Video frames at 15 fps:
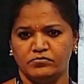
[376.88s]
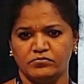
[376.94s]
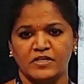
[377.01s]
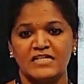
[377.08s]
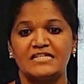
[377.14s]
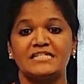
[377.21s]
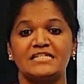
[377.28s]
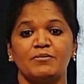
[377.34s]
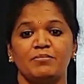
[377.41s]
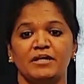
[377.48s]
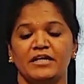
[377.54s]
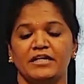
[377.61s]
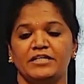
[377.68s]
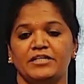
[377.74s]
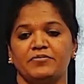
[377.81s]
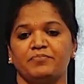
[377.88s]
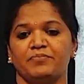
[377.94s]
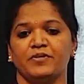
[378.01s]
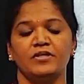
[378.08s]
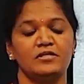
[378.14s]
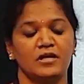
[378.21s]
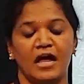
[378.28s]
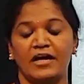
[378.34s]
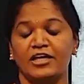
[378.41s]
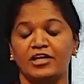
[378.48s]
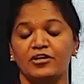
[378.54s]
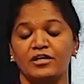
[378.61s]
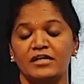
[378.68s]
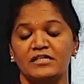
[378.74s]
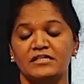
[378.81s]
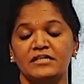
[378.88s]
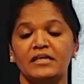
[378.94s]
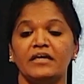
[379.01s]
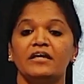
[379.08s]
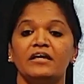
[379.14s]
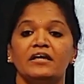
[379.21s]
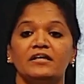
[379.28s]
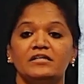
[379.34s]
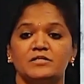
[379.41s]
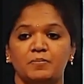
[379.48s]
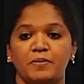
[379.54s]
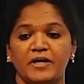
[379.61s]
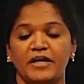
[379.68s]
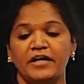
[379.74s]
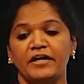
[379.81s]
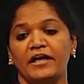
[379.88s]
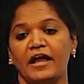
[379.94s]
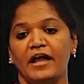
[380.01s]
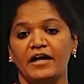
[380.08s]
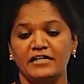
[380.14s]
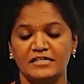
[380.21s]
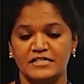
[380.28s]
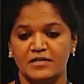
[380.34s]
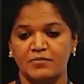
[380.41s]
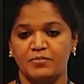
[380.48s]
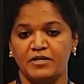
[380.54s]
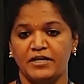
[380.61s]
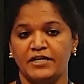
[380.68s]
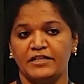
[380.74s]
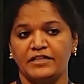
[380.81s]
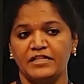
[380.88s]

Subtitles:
stability, accuracy, speed and stability.